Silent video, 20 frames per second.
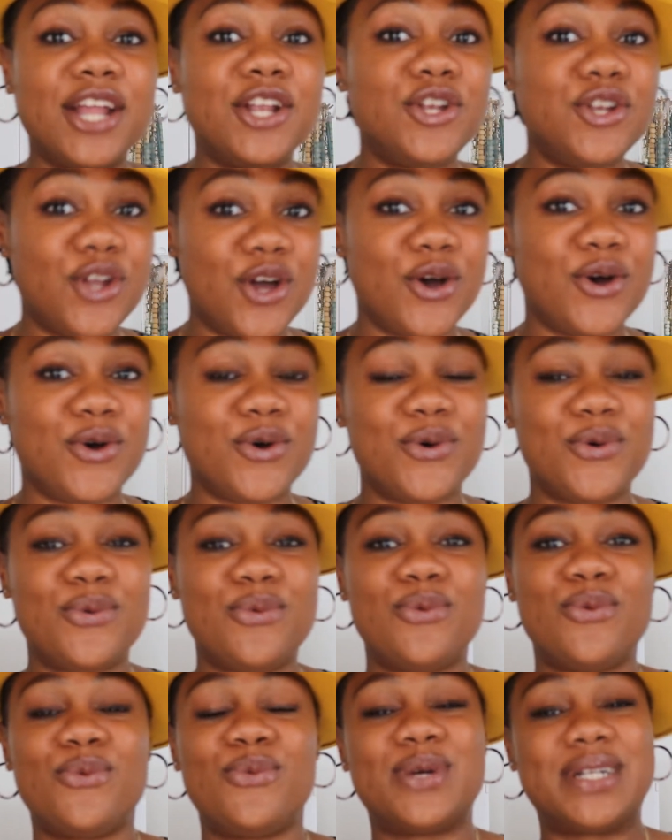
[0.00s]

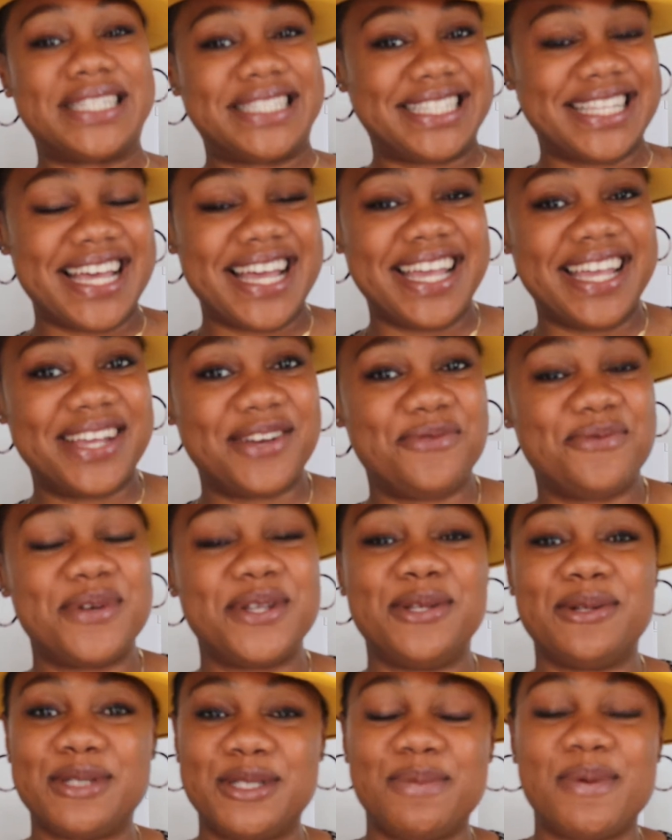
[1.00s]
know what it's like
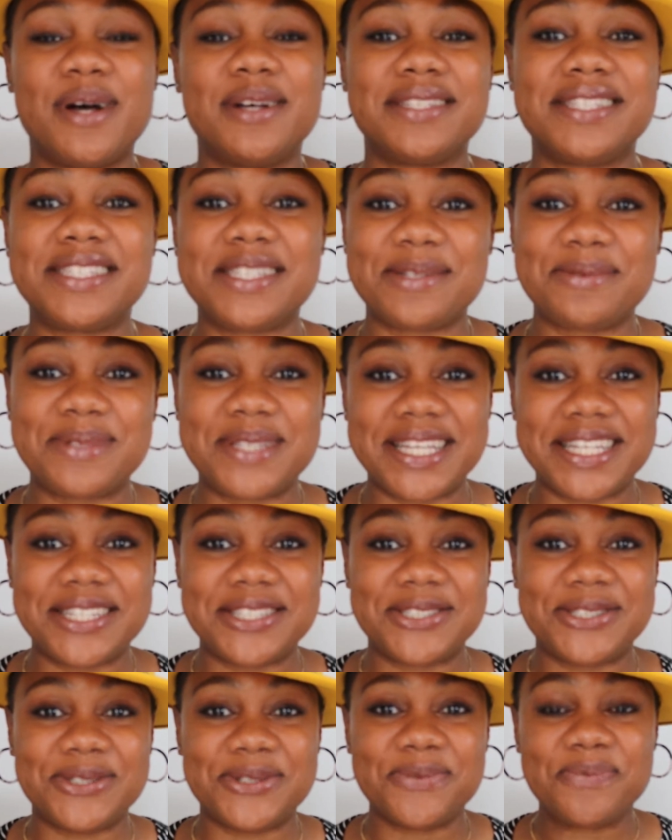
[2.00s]
when your spouse is upset
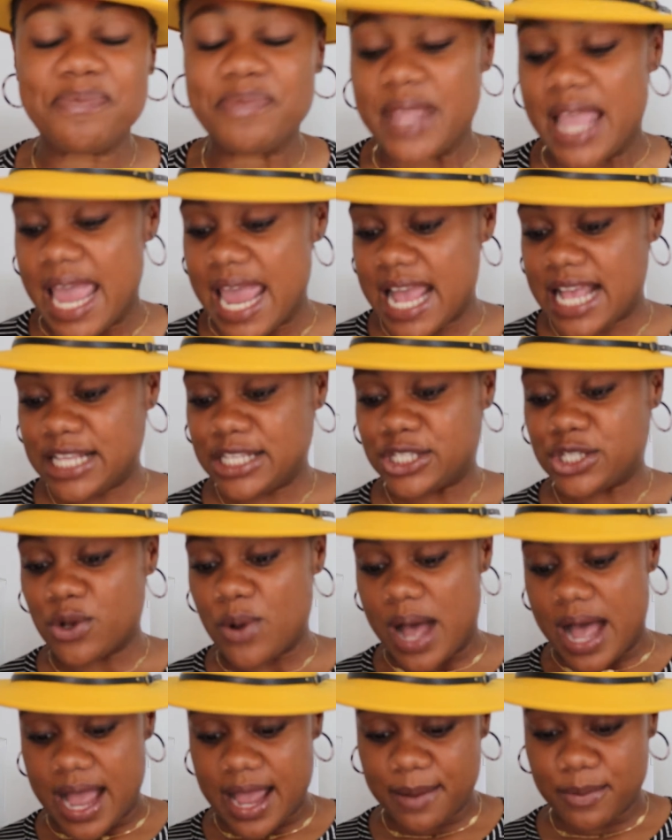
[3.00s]
at you. And
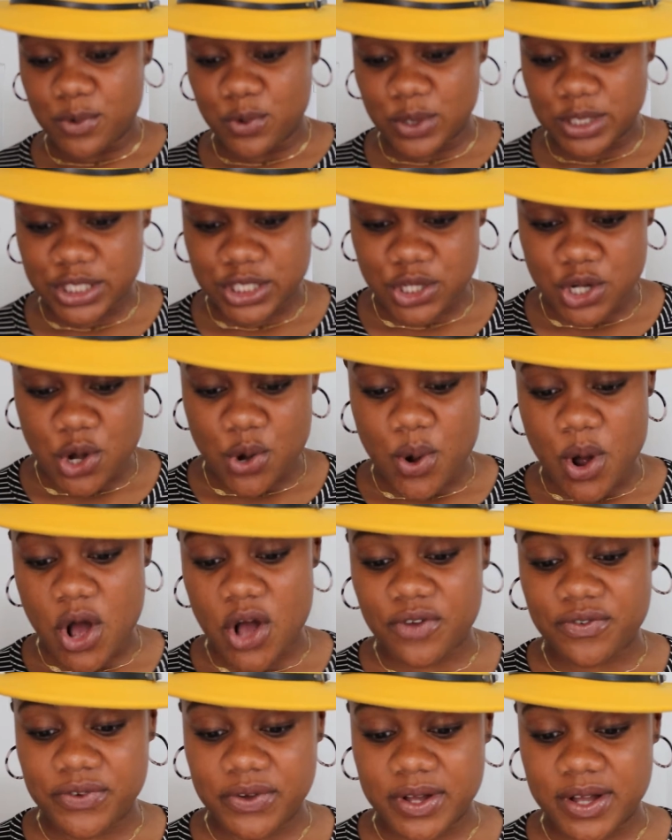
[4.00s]
so I'm going to go
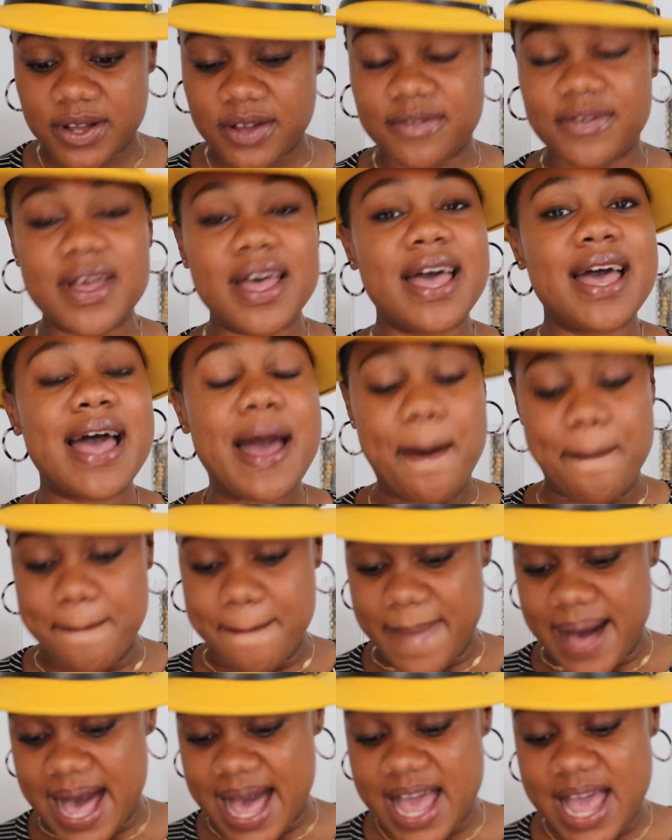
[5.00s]
off of
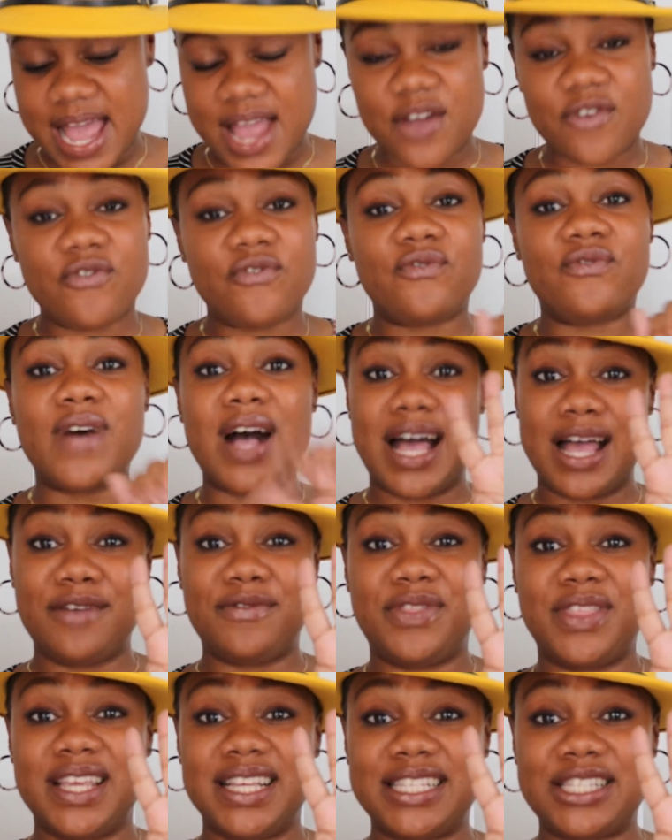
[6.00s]
my
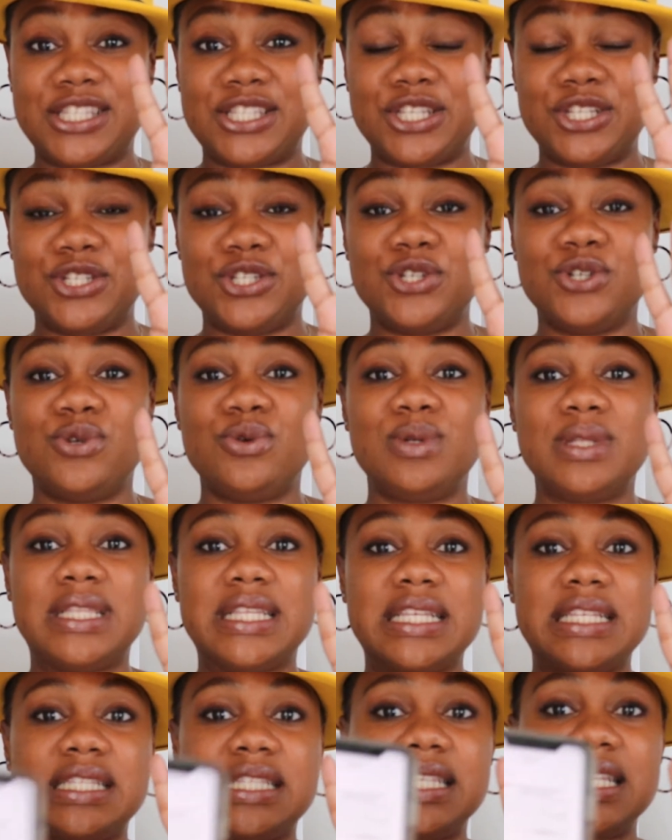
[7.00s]
5 things to do.
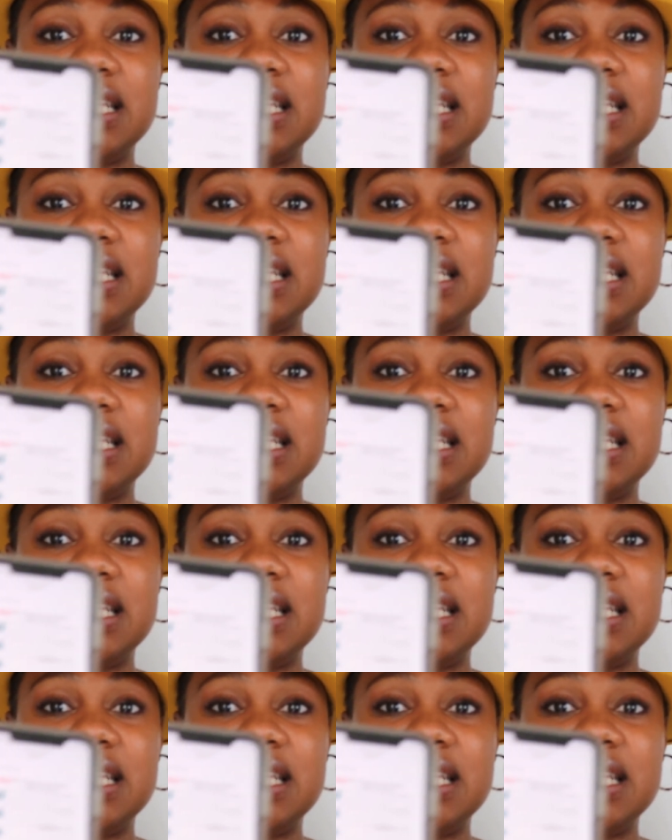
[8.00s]
This